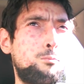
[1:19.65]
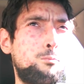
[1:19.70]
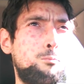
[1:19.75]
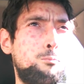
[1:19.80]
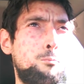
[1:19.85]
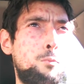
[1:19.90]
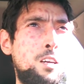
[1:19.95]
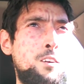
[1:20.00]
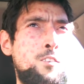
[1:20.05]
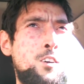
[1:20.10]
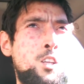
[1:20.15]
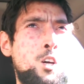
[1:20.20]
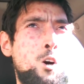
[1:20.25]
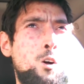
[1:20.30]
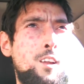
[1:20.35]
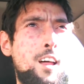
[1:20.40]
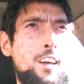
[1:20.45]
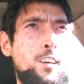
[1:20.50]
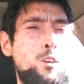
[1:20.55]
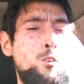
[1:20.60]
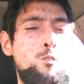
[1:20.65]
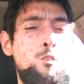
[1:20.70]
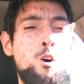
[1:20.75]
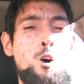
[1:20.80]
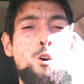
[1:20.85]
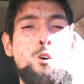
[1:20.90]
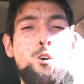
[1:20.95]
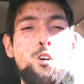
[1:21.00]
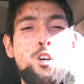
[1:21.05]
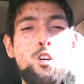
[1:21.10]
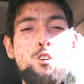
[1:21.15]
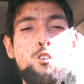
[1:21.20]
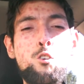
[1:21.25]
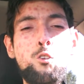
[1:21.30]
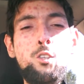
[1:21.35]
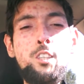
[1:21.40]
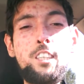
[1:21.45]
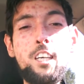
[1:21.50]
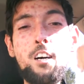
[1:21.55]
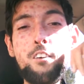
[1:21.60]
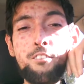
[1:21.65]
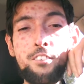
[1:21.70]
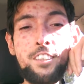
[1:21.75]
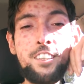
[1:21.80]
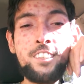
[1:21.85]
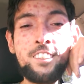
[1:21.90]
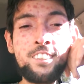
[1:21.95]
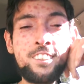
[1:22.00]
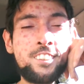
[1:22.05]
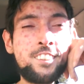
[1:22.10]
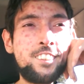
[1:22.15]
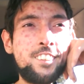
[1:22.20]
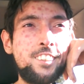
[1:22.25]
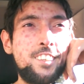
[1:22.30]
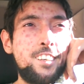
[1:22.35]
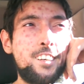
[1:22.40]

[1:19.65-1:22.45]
But even though like you know who your true self is,